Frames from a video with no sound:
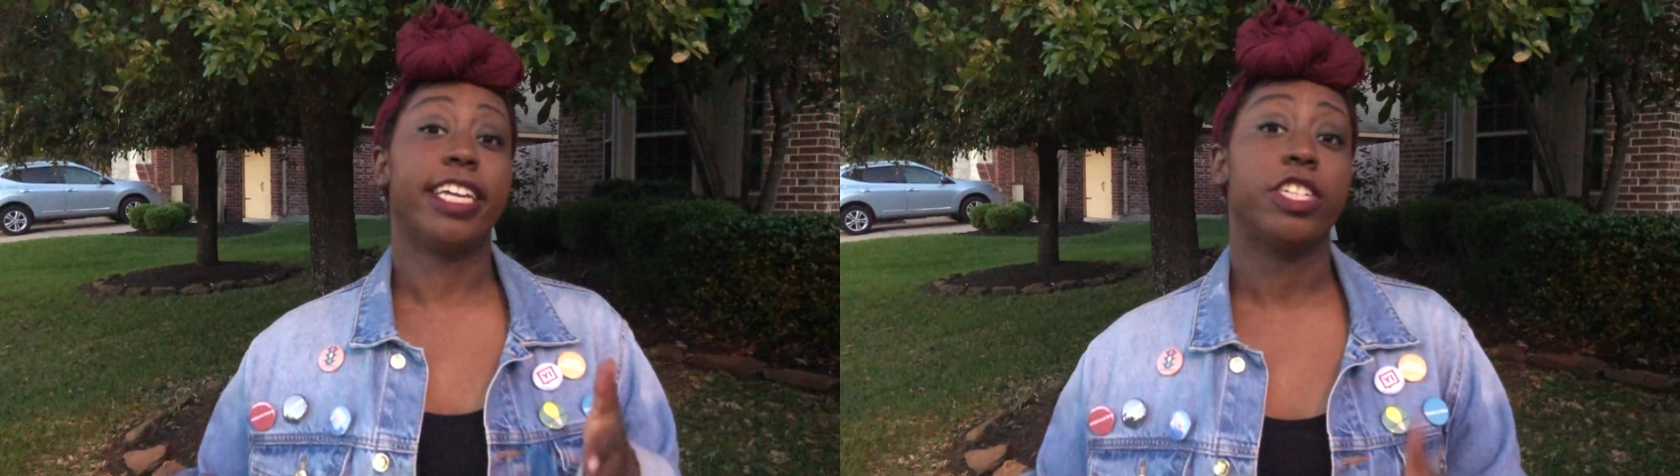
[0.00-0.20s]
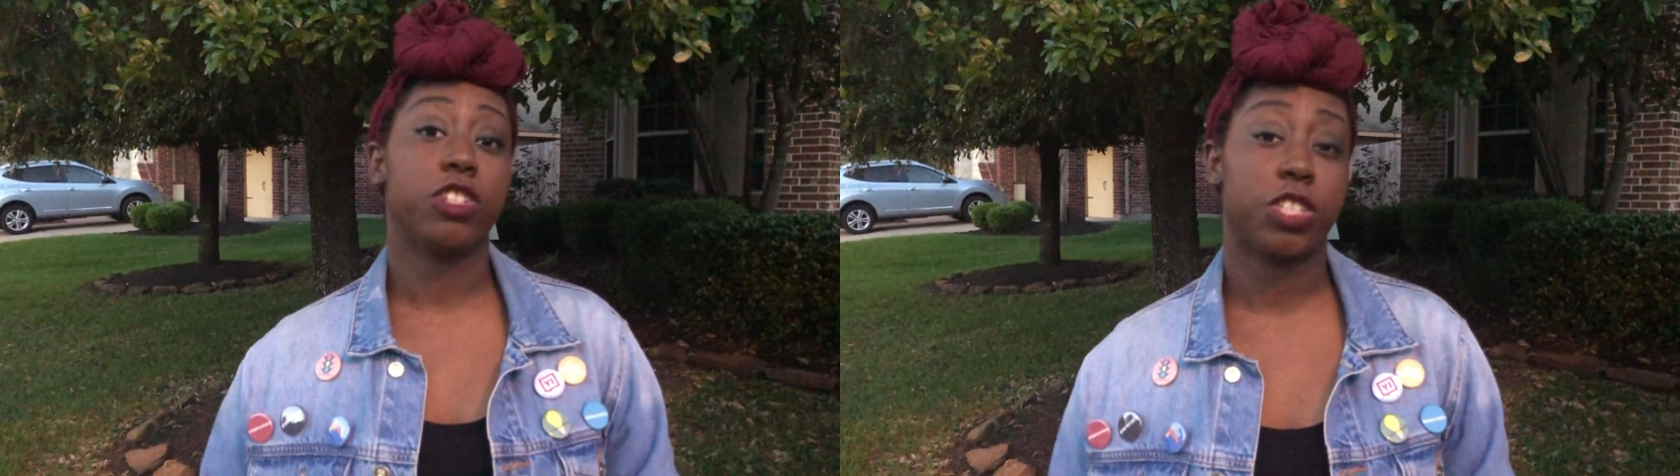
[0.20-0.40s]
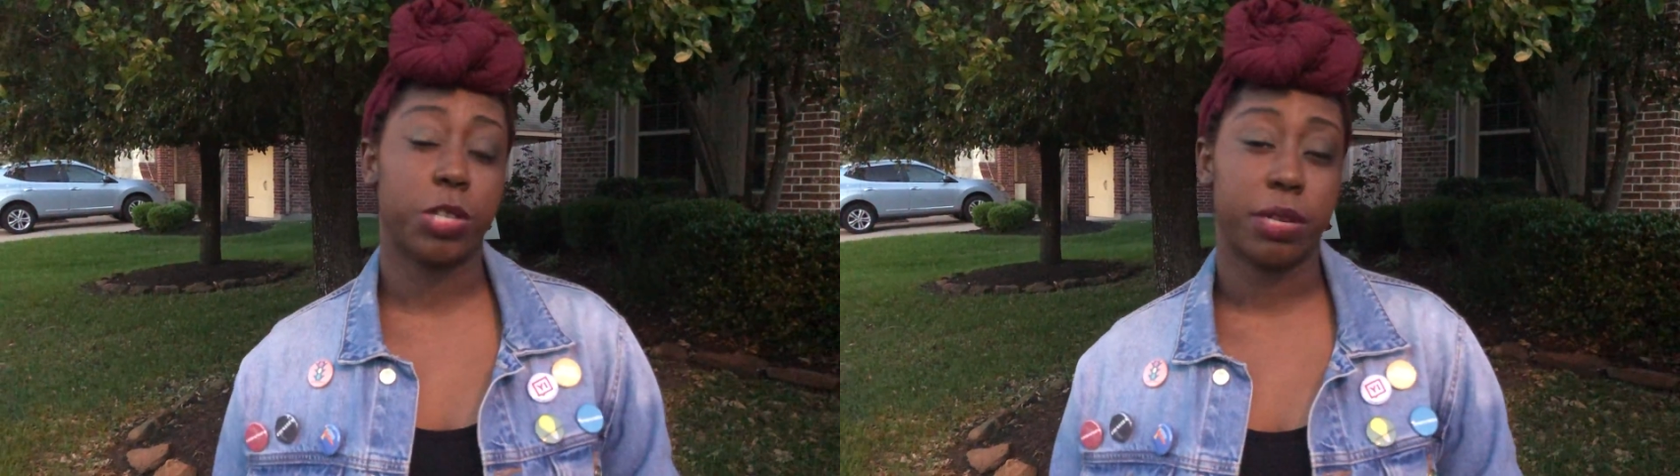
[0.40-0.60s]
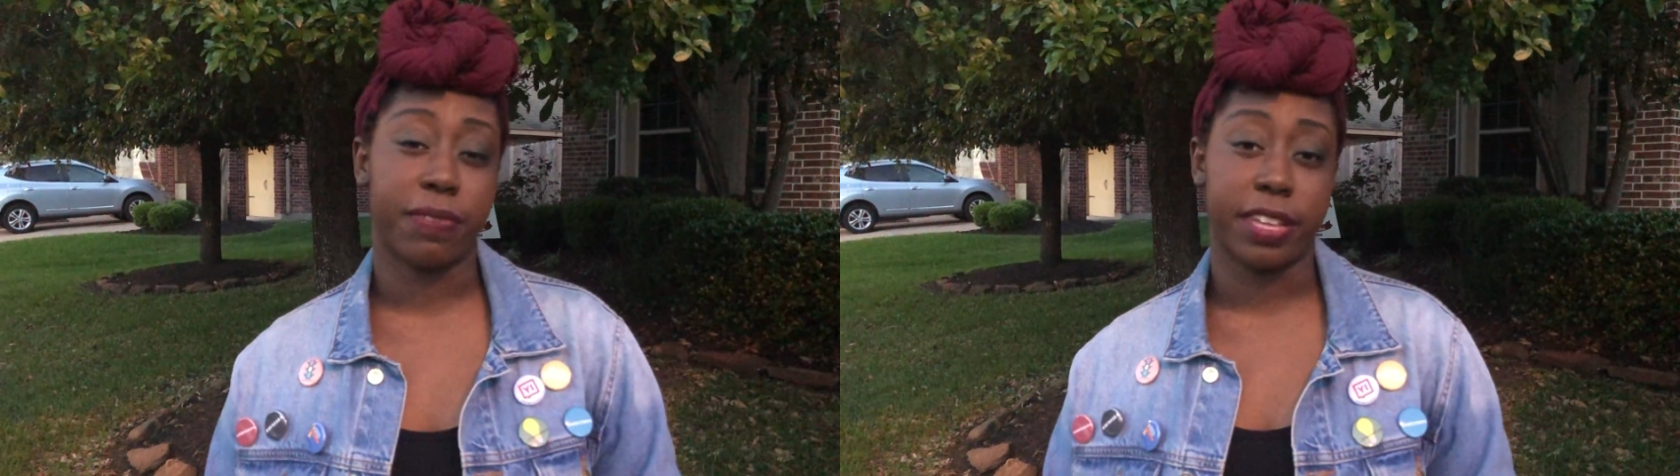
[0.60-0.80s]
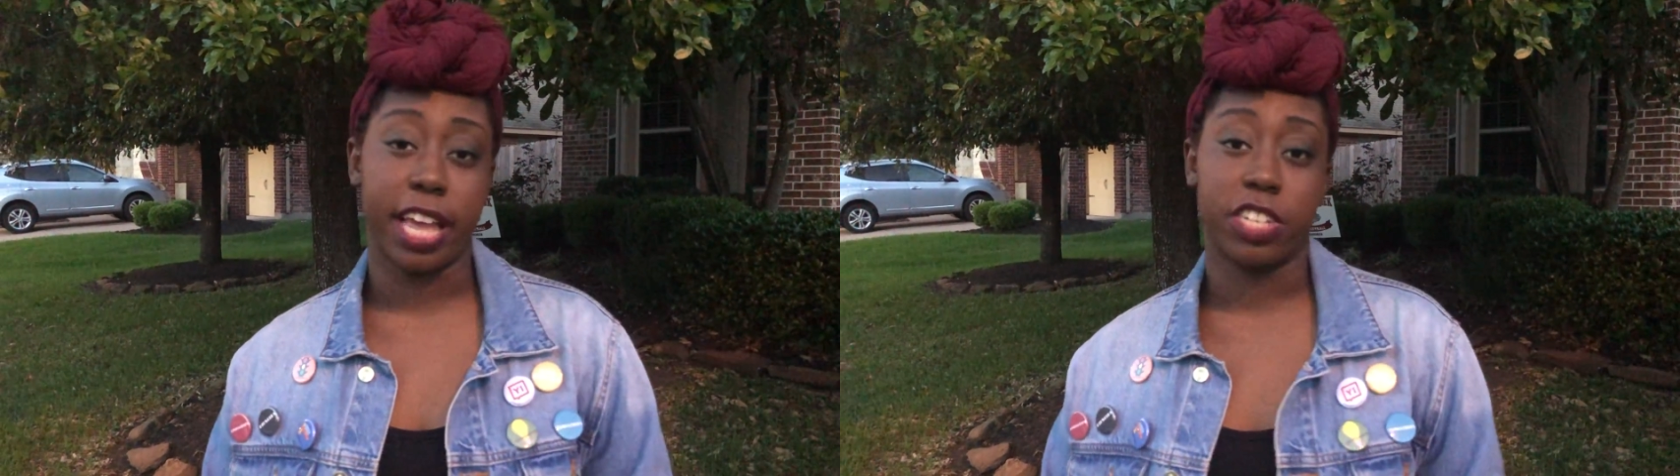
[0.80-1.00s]
get your
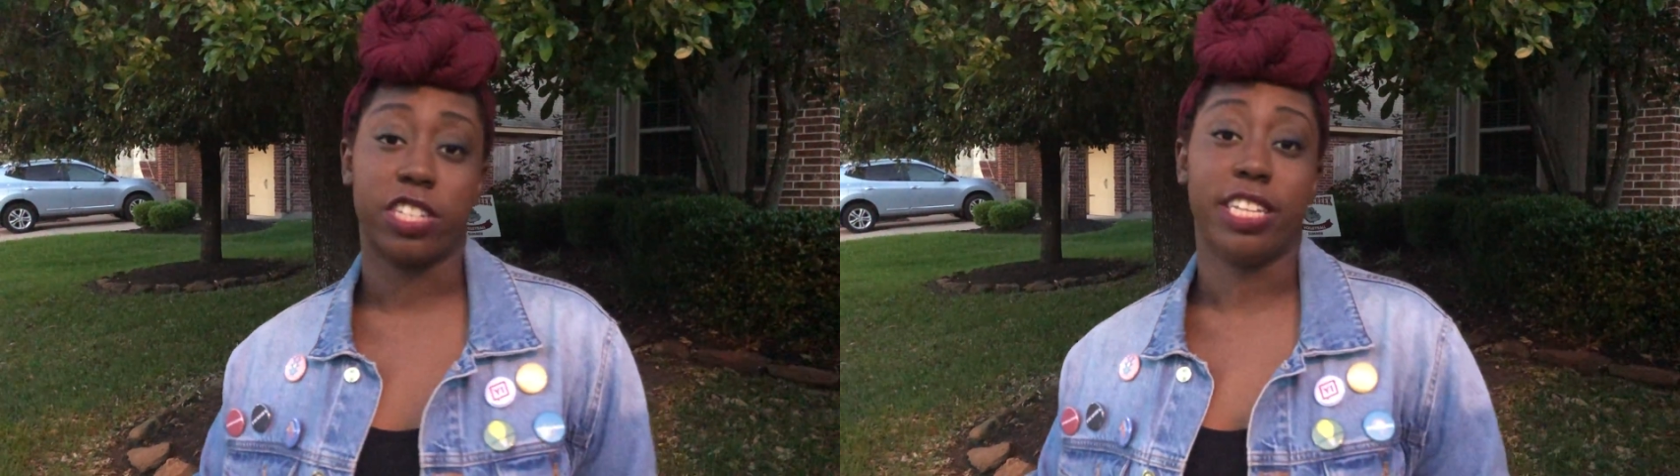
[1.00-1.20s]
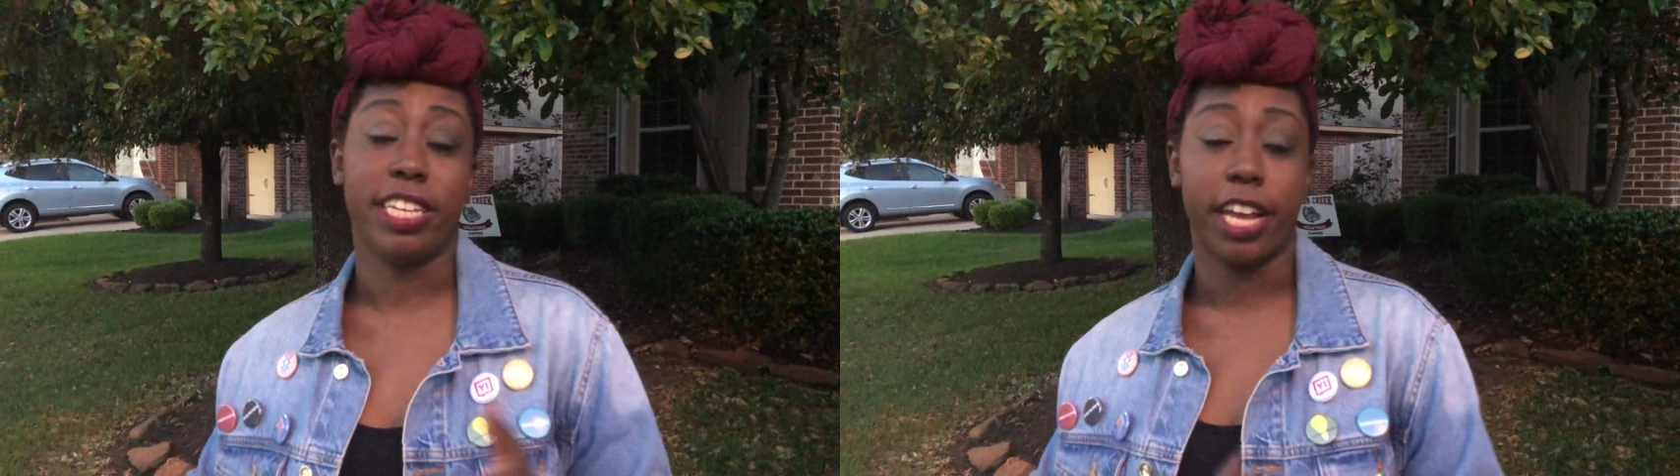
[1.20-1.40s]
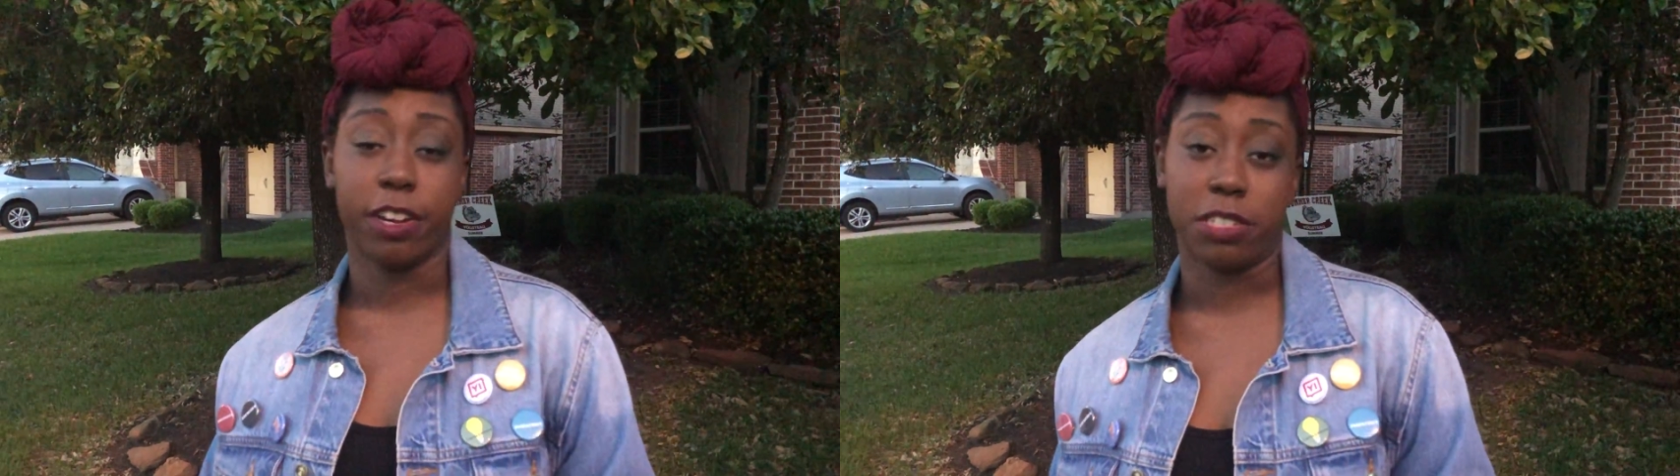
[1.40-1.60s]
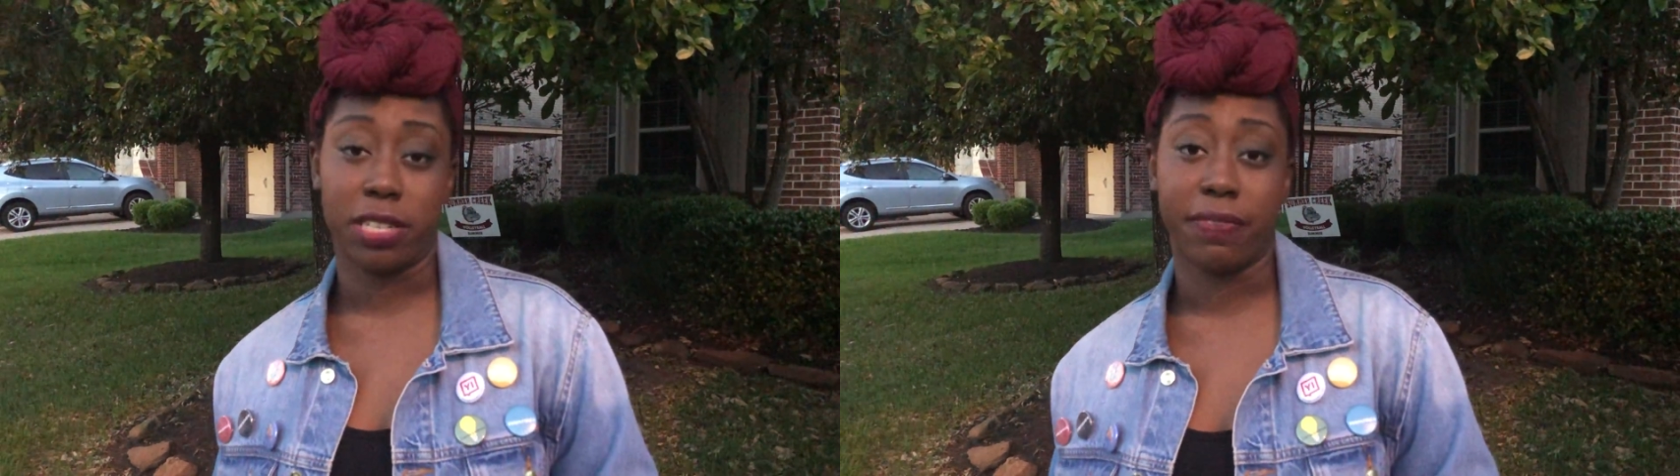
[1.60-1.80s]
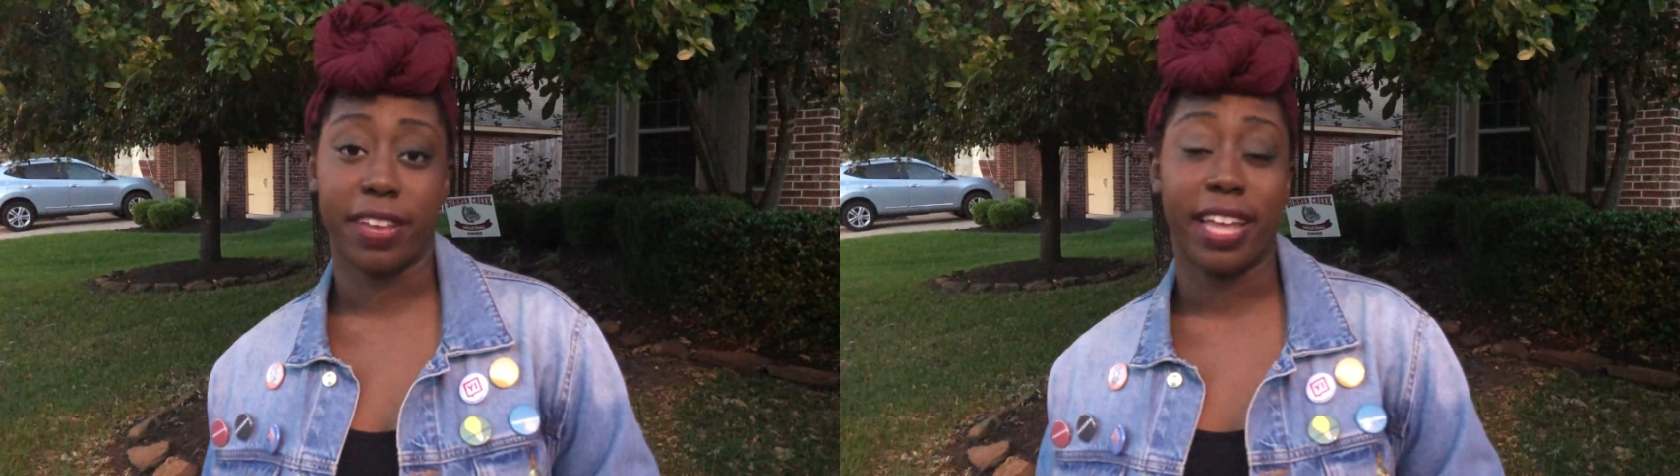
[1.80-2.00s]
certifications and get your
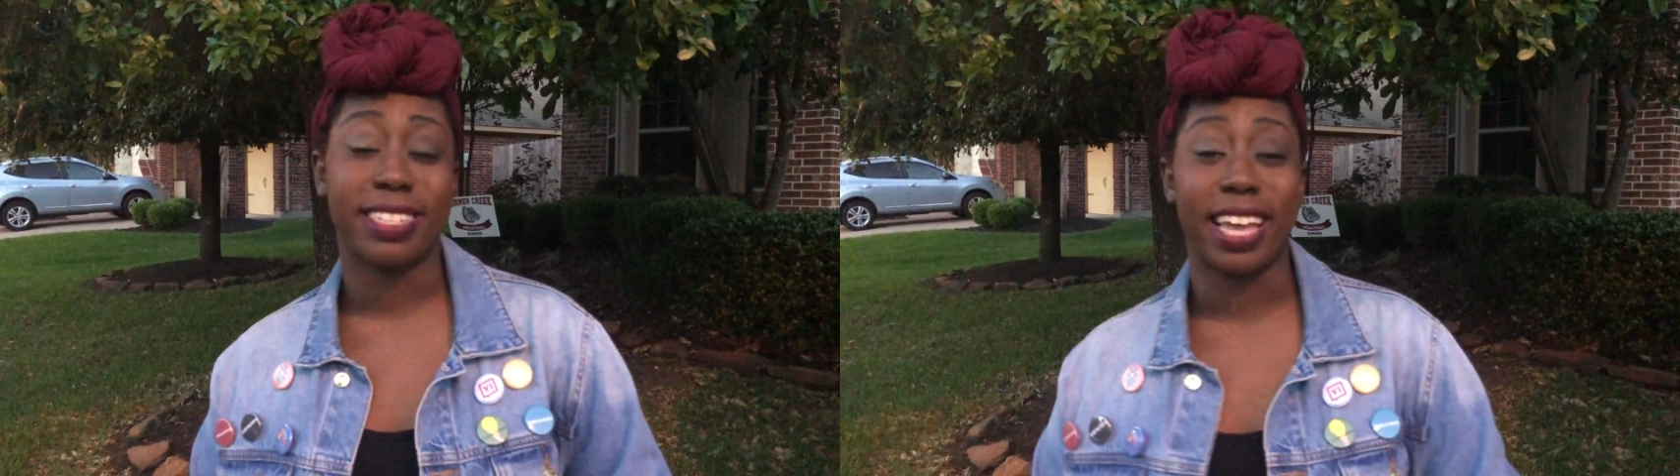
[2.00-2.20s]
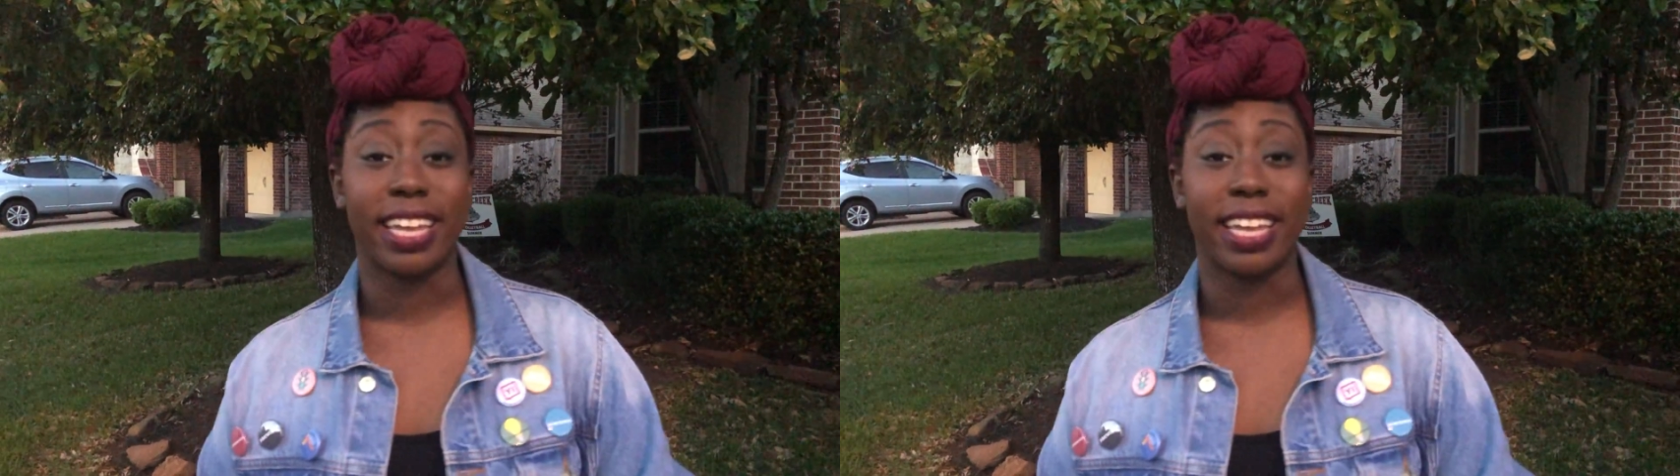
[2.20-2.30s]
certificates